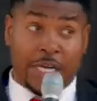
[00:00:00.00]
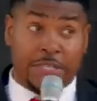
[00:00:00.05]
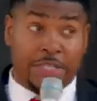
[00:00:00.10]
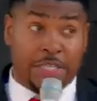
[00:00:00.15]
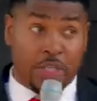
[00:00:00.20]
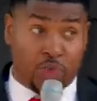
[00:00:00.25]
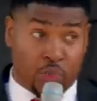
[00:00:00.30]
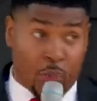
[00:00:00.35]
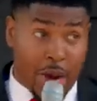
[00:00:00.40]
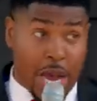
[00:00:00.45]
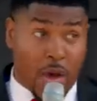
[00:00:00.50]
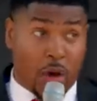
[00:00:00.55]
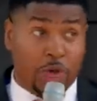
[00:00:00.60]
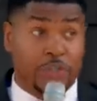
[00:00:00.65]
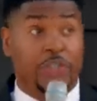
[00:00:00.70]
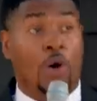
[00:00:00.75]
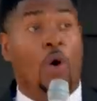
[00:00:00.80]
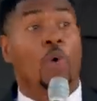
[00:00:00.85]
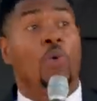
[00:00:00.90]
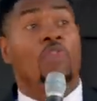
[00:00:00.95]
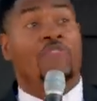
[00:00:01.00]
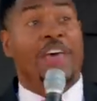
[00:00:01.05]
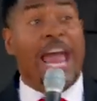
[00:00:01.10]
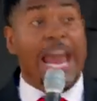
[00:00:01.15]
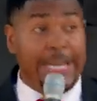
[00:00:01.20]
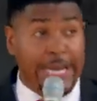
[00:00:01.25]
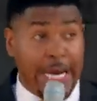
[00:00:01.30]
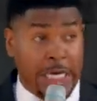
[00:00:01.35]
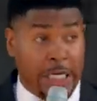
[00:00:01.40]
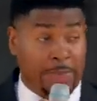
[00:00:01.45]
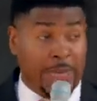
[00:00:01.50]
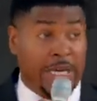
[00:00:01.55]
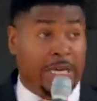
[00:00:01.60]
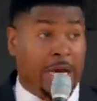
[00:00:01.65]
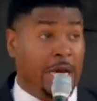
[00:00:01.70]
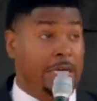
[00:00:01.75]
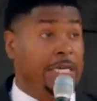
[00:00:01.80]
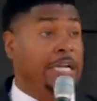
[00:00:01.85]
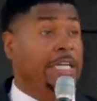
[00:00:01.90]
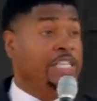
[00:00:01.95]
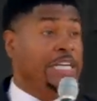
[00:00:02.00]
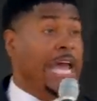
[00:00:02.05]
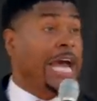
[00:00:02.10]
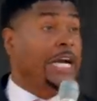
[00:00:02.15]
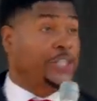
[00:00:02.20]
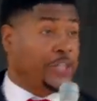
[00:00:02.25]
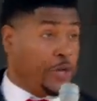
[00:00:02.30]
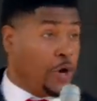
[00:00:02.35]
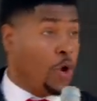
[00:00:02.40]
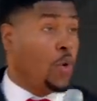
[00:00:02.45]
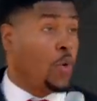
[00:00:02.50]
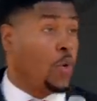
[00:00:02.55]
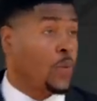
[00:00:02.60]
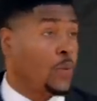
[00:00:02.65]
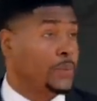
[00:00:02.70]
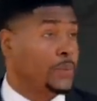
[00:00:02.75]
us as well, so they need to be cutting a check too.